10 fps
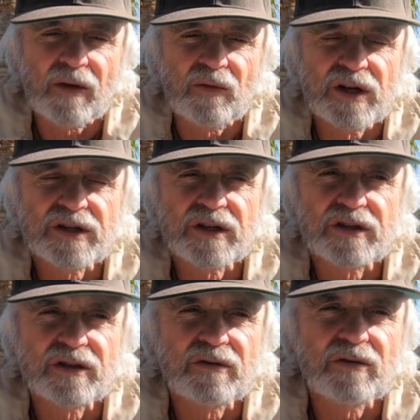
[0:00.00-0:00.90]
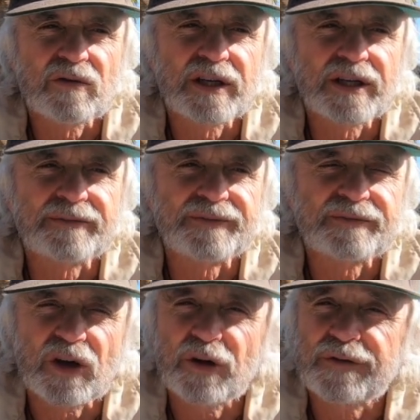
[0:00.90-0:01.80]
reason to
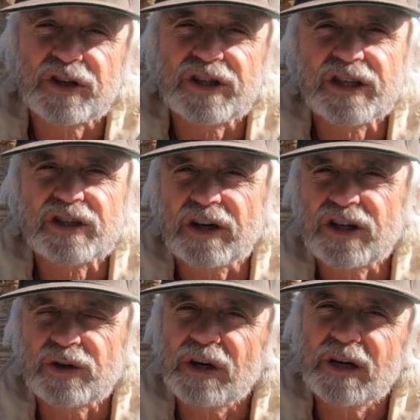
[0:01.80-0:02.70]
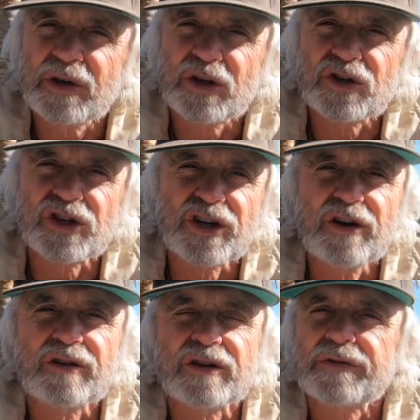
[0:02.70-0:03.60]
go fish near structure, really, because you
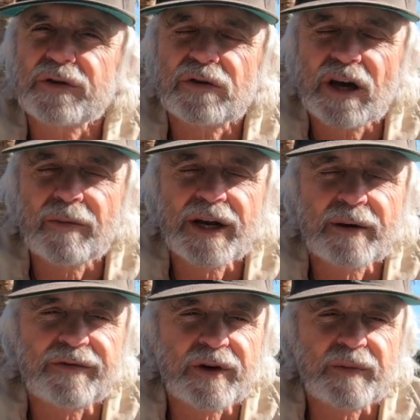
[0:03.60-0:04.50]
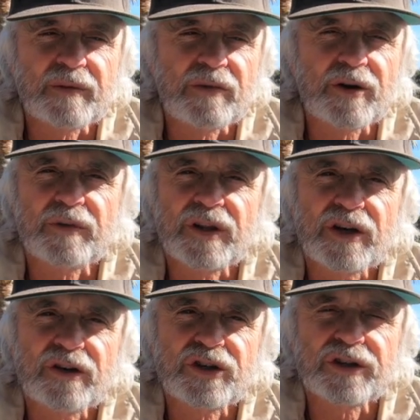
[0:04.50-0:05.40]
know there's food coming up from the bottom of
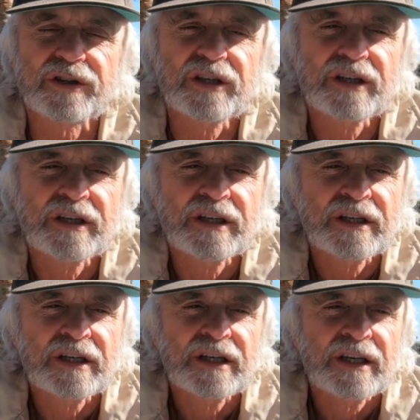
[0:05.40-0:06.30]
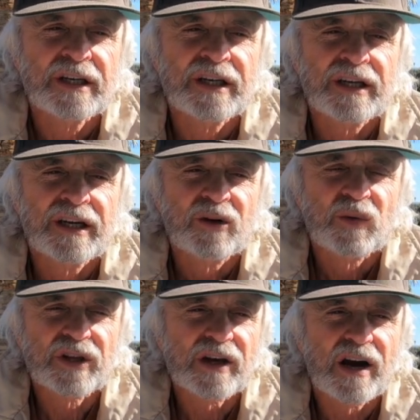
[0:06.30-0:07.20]
the ocean.
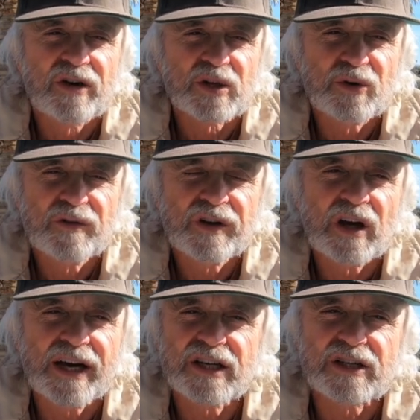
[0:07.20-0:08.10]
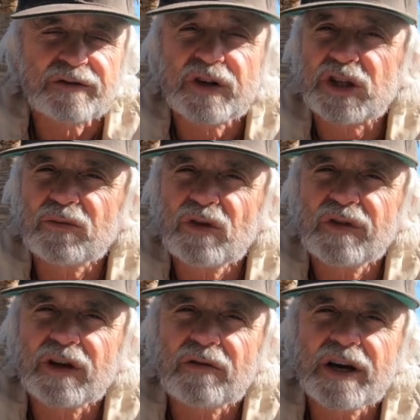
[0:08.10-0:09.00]
When the current's moving, I guess the fish are
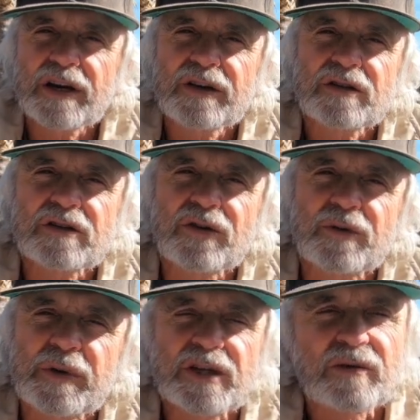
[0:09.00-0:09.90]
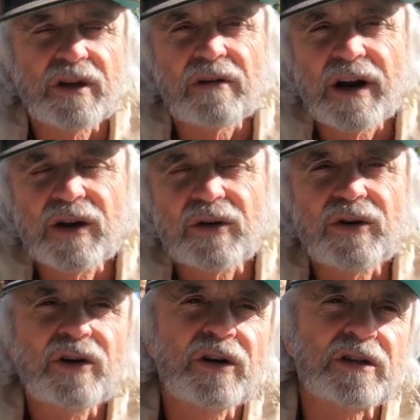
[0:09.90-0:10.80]
moving around, so it depends whether you're anchored or
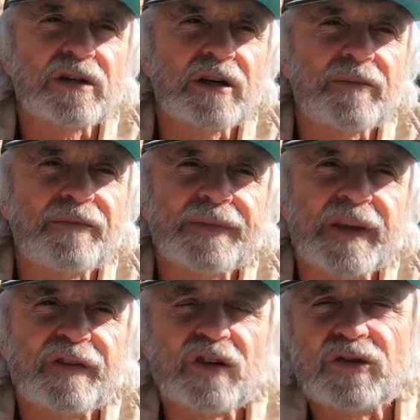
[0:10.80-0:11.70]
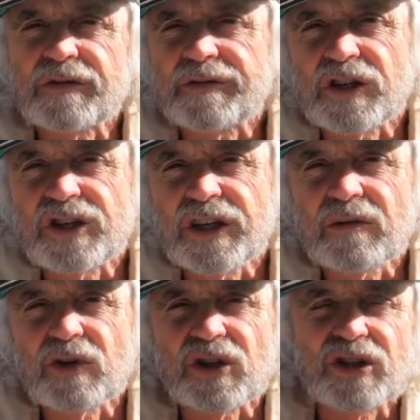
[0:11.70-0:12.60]
not. If you're drift
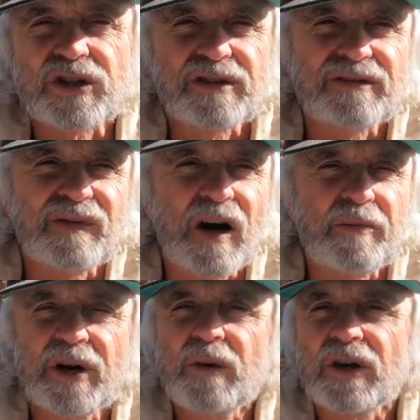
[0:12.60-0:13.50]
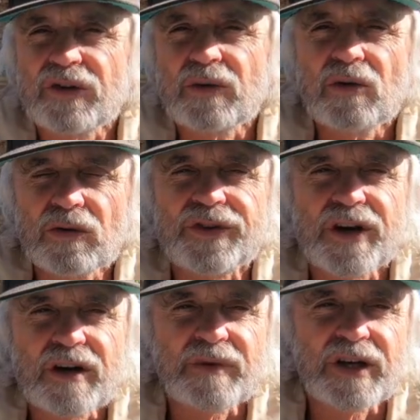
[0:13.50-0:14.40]
fishing, which I pretty well do all the
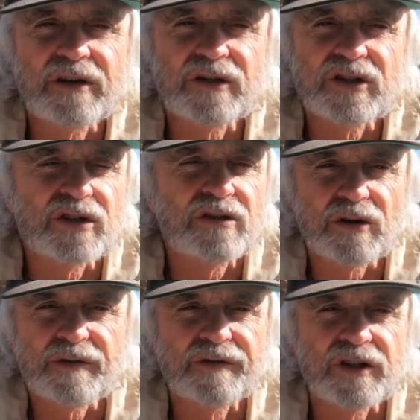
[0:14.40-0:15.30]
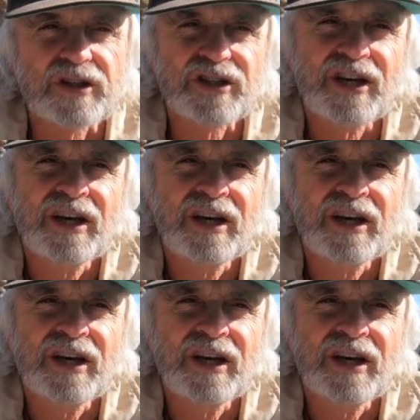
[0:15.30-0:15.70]
time now, is just drift fish,